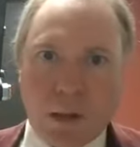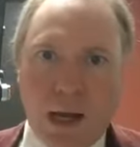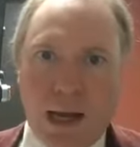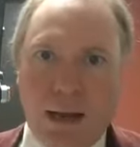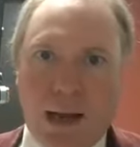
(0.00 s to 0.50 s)

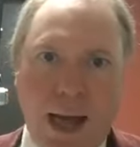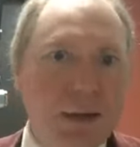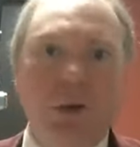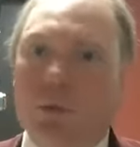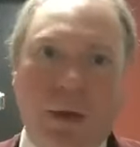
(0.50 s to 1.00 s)

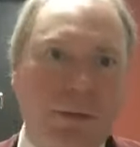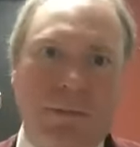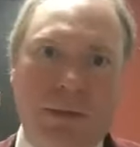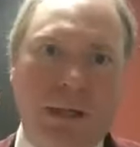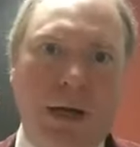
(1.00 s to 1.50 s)

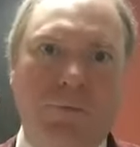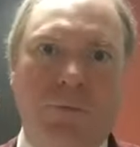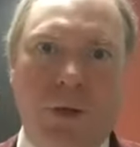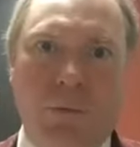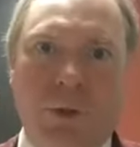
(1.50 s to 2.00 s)
I kind of
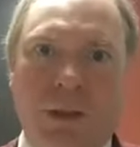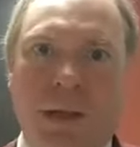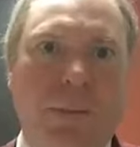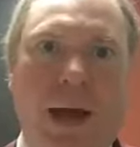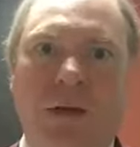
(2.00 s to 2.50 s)
feel with
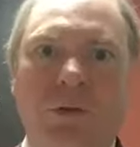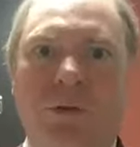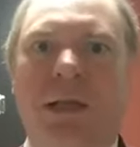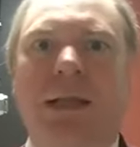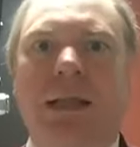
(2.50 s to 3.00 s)
them. I
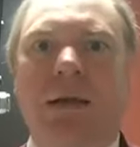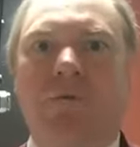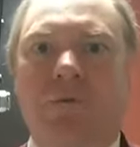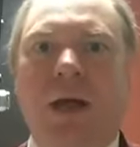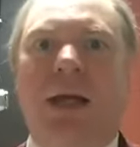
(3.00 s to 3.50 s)
just think
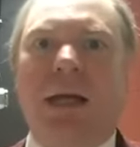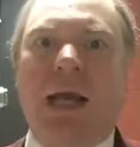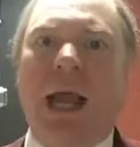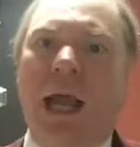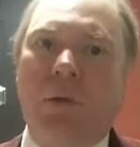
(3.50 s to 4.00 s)
that
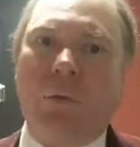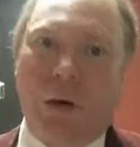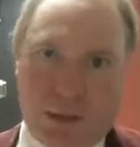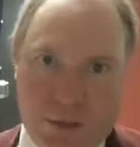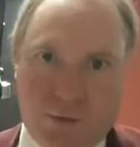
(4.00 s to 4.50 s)
finding hate
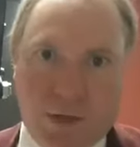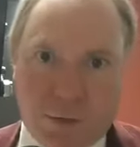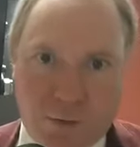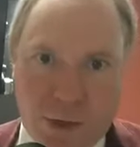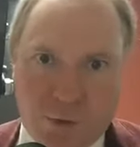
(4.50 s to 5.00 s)
where it doesn't
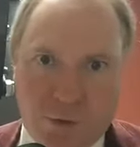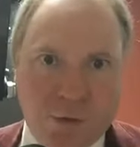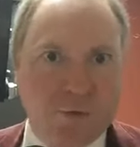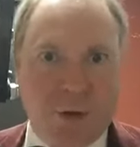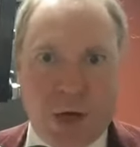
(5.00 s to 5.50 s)
exist
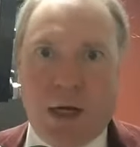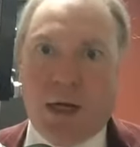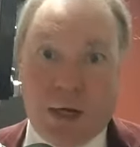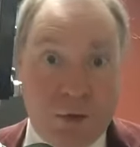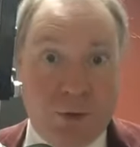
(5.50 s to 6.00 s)
is very
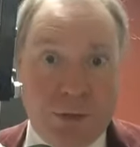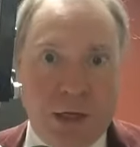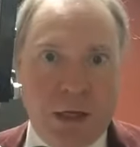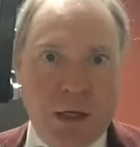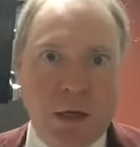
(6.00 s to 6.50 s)

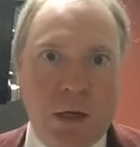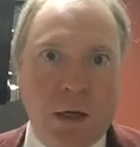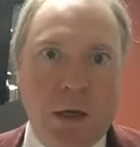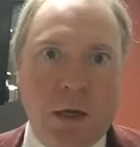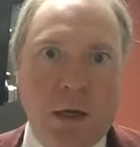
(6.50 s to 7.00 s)
unhealthy.
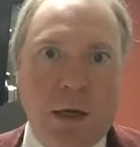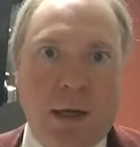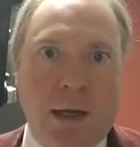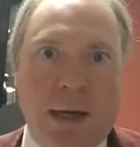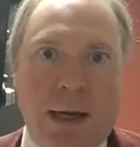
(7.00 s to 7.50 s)

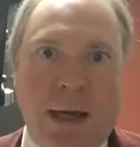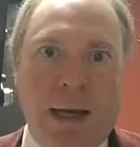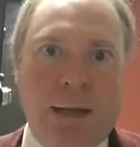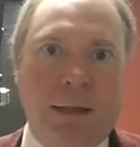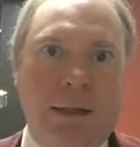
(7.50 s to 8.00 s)

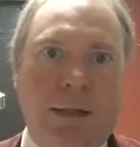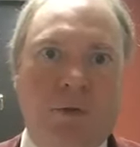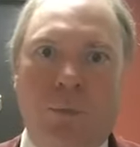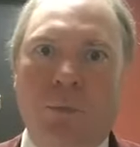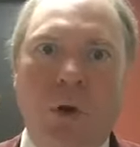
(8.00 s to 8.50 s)
And
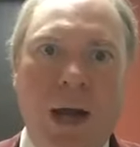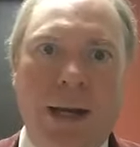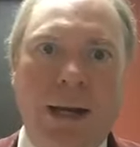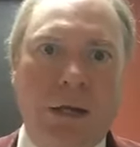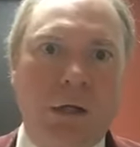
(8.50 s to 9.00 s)
it's a
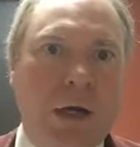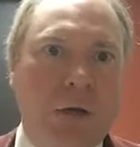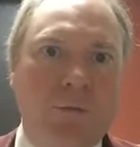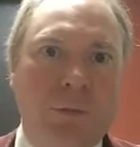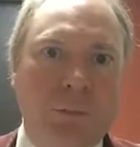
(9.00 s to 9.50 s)
product
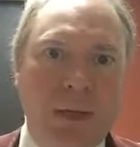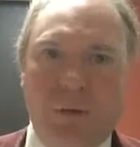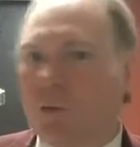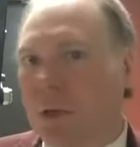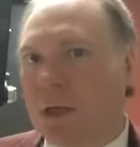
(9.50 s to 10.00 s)
of the
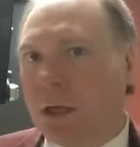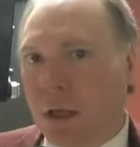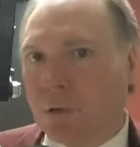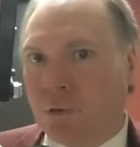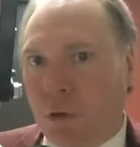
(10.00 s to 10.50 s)
PC
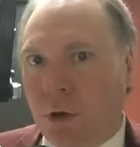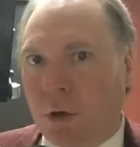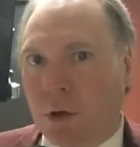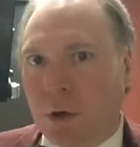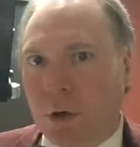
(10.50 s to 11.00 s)

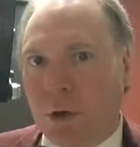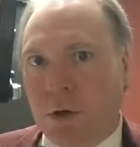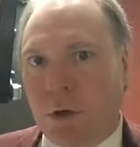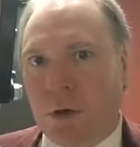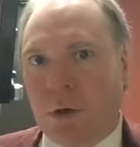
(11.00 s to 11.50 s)
culture
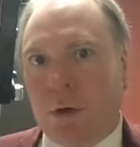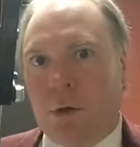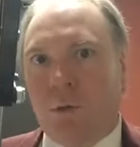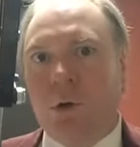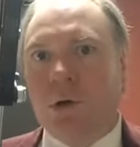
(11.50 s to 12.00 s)

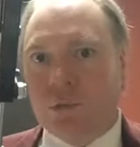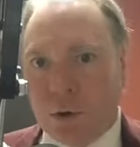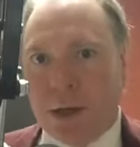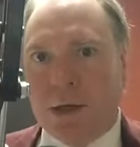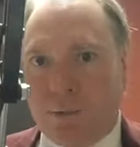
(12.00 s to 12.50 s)
when you're
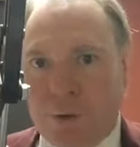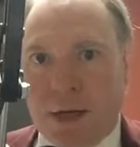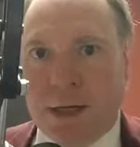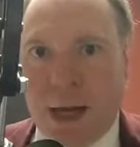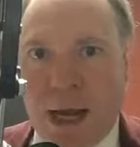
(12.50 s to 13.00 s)
trying to
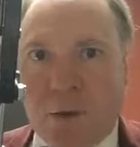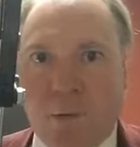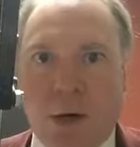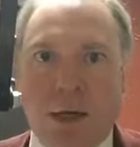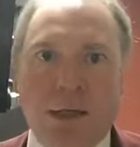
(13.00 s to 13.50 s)
find hate
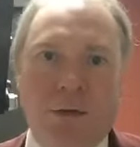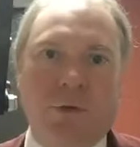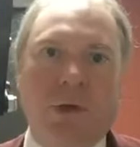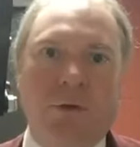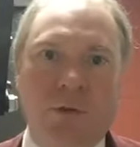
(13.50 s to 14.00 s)
where it
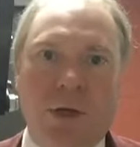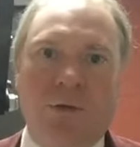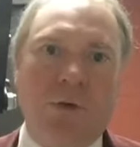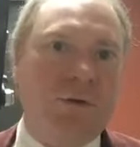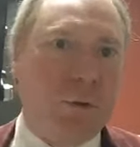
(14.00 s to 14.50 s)
doesn't
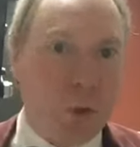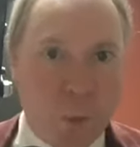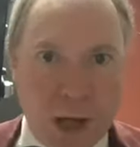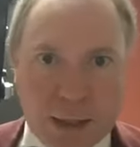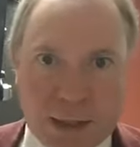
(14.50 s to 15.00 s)
exist. It's
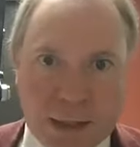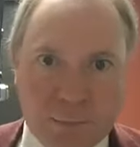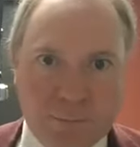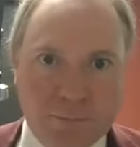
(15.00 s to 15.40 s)
Orwellian.